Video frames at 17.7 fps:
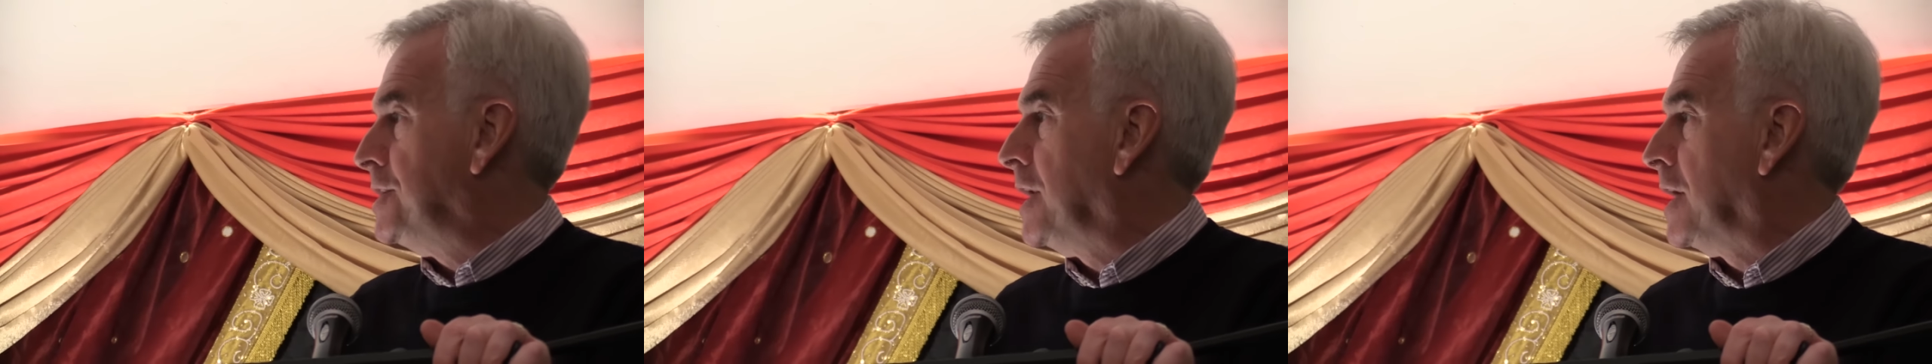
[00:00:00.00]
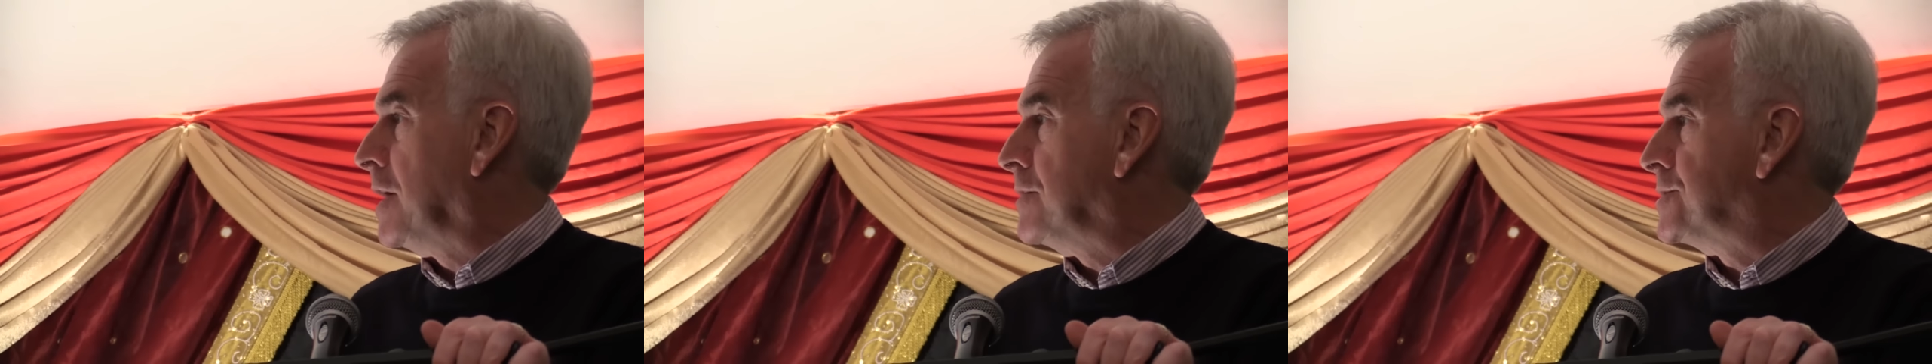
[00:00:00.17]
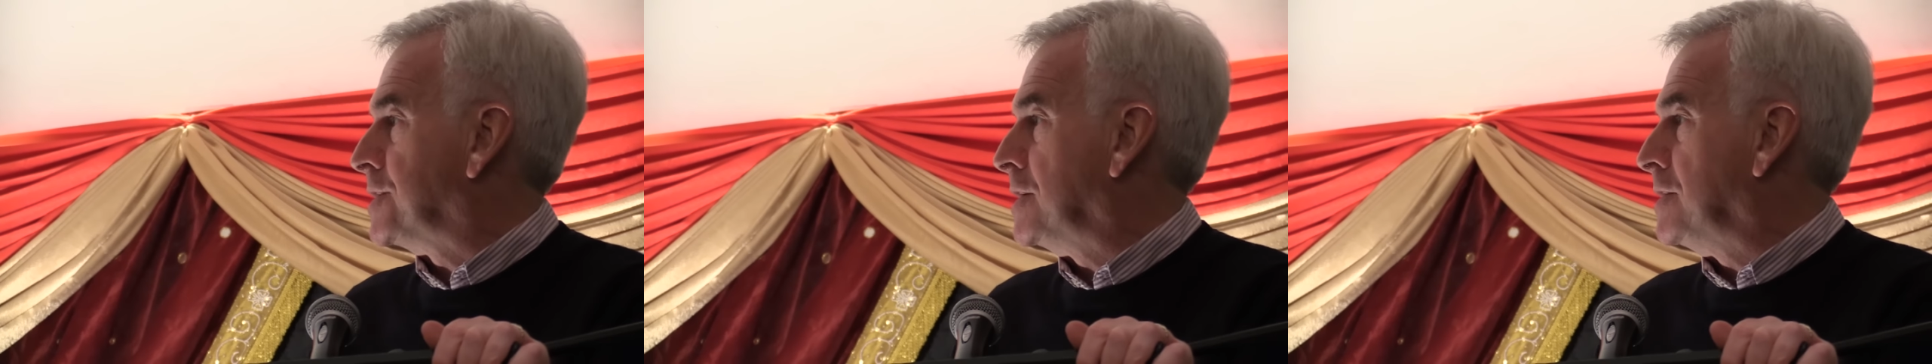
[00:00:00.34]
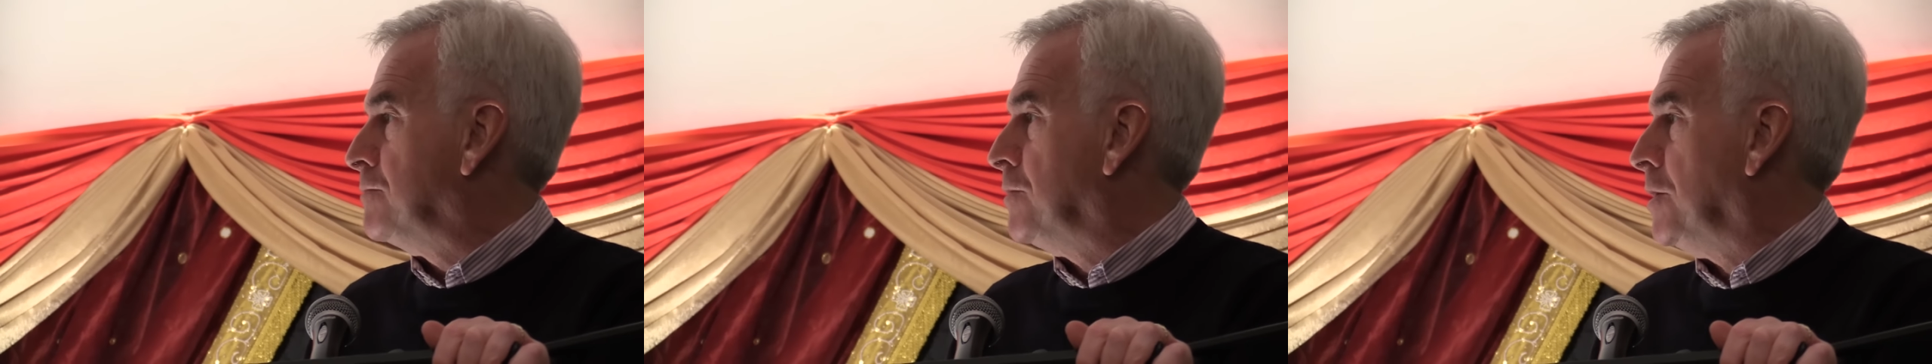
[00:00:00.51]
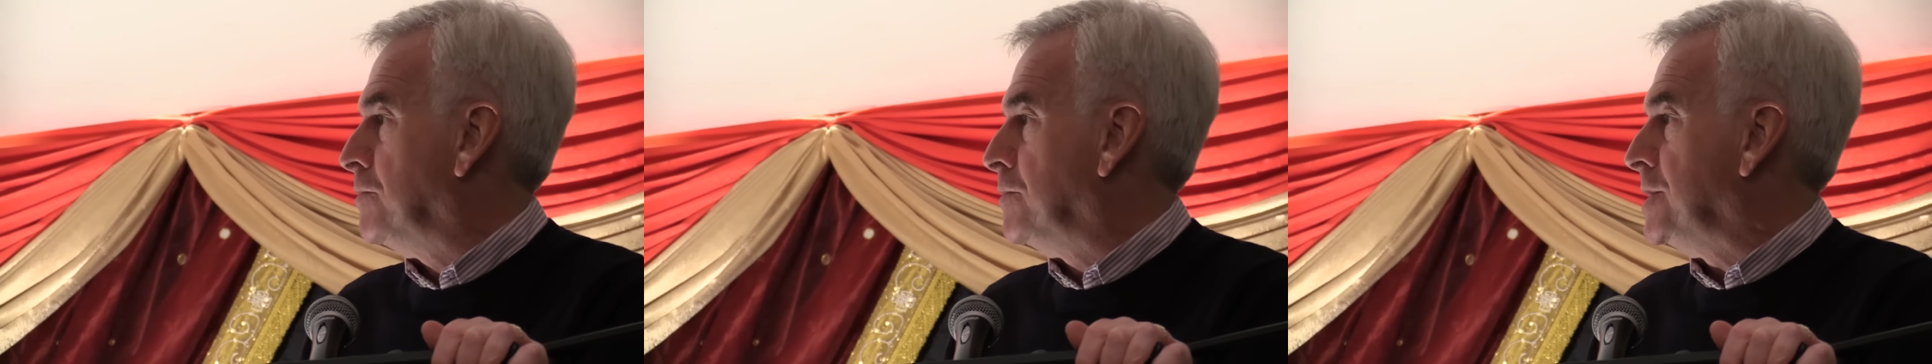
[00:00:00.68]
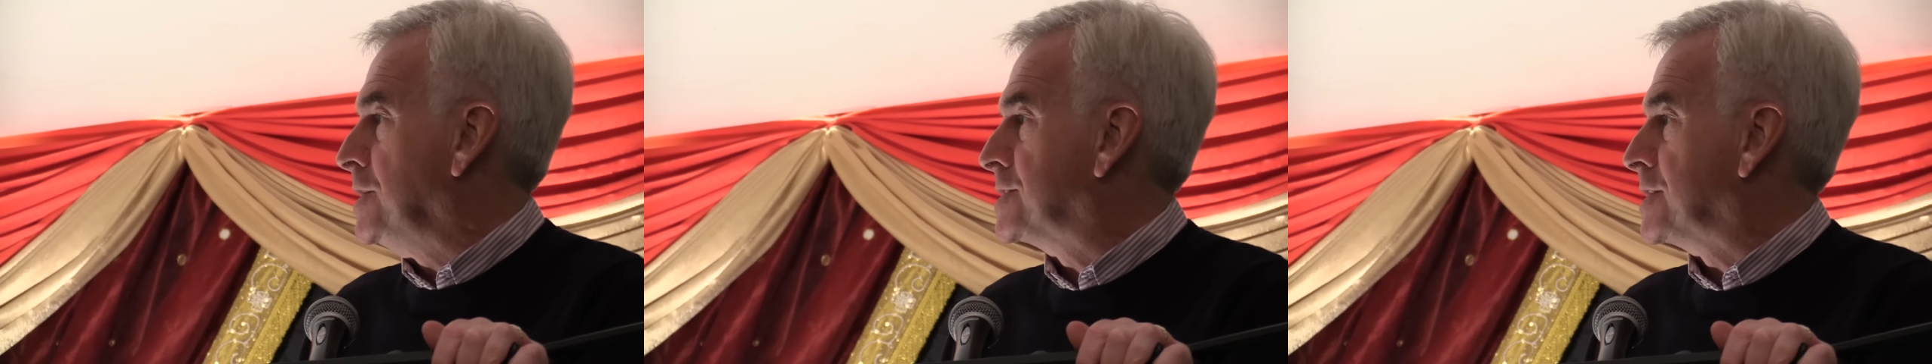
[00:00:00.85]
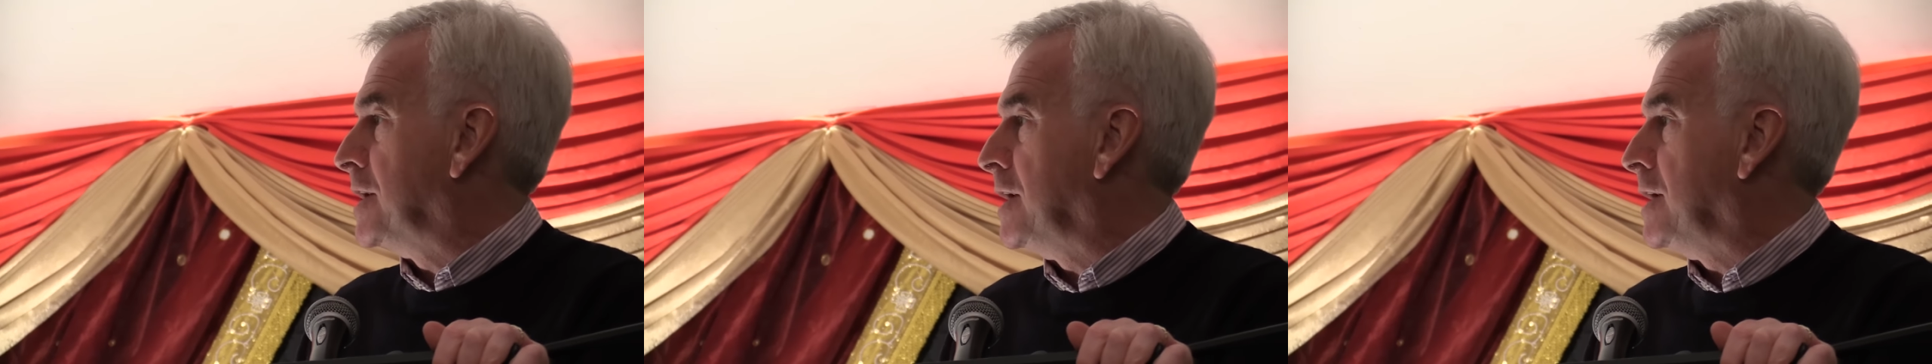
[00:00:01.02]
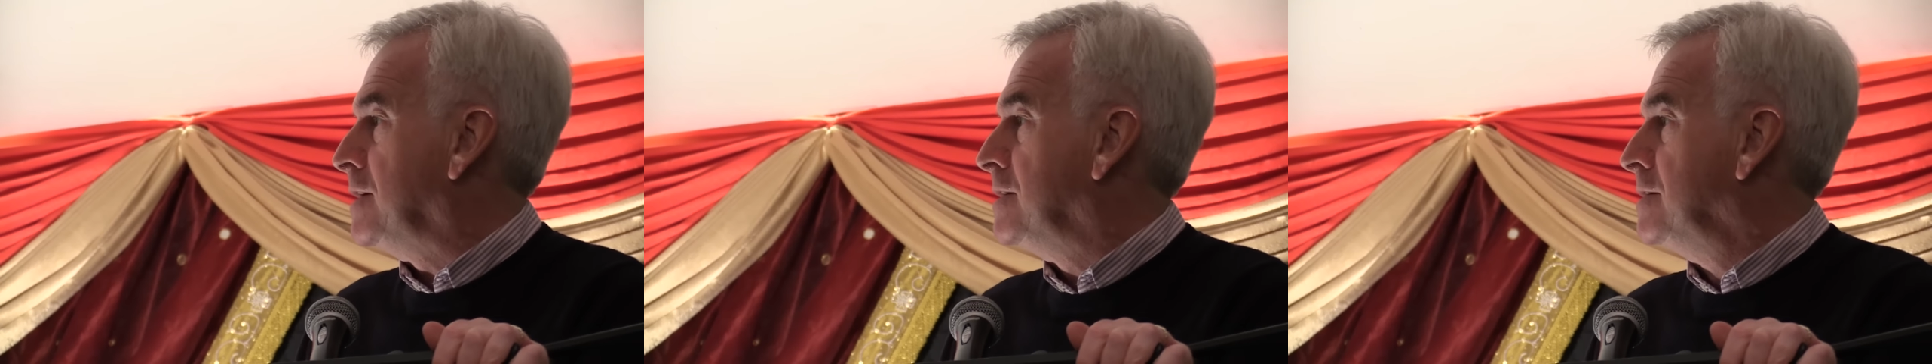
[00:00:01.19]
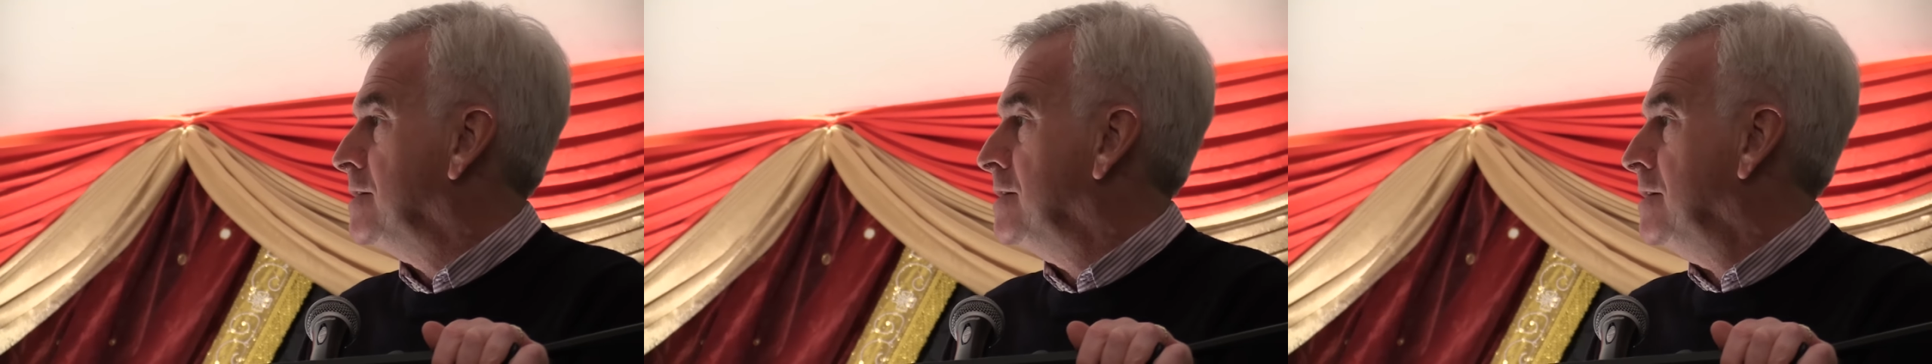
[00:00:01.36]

denounce that what we say.